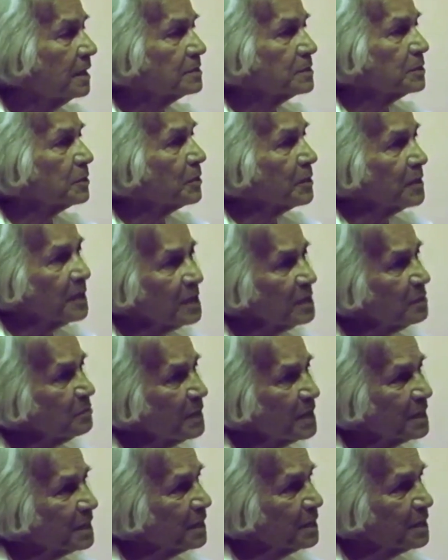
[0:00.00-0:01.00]
it doesn't
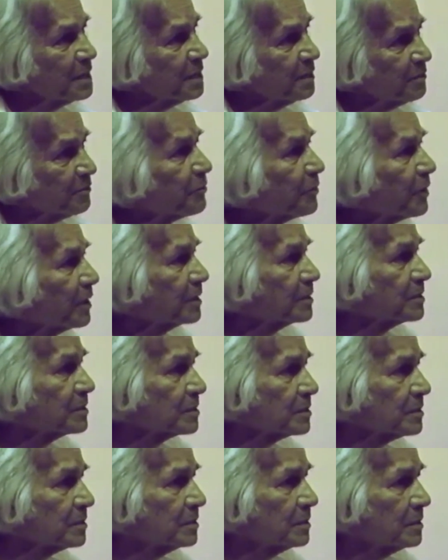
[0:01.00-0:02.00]
really make any
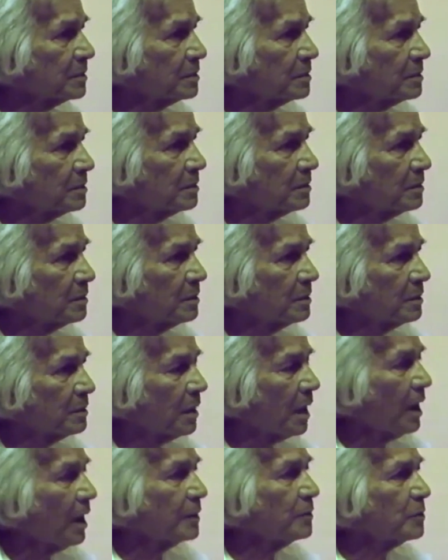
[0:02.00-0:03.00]
difference.
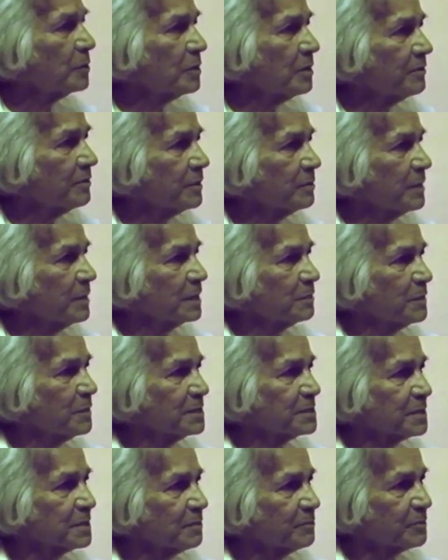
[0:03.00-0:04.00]
I don't know if I
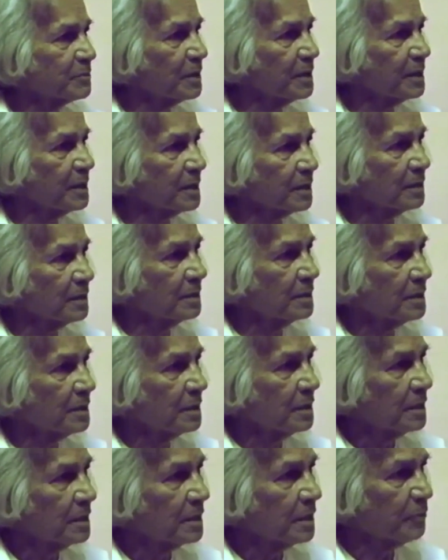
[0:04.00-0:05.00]
make myself clear.
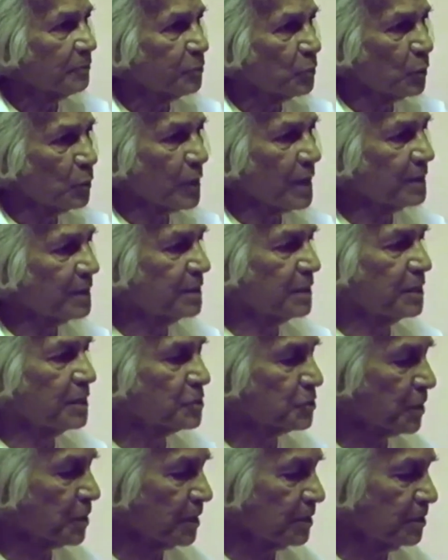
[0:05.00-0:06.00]
If you look at
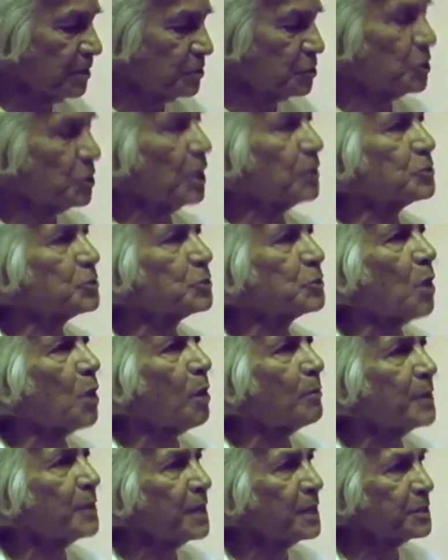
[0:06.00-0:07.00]
the history, the church
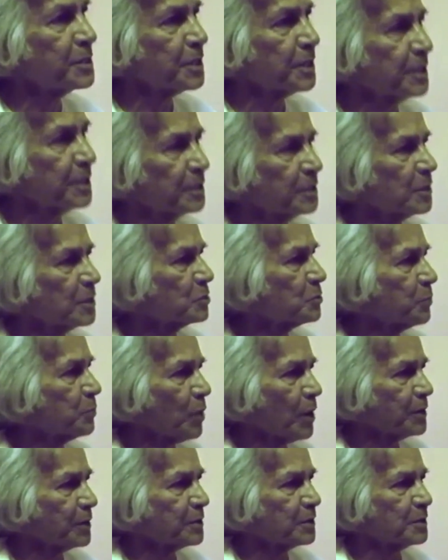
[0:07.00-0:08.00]
dominated and
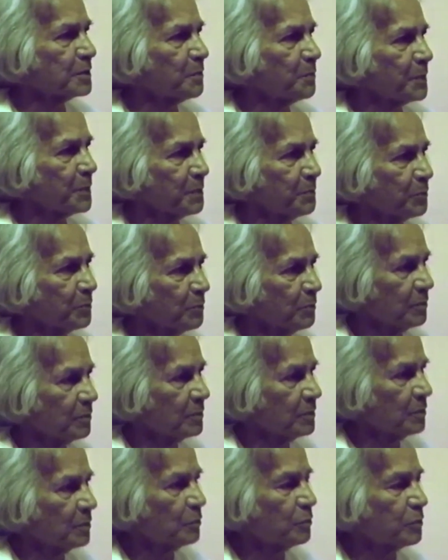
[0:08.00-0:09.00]
exploited the people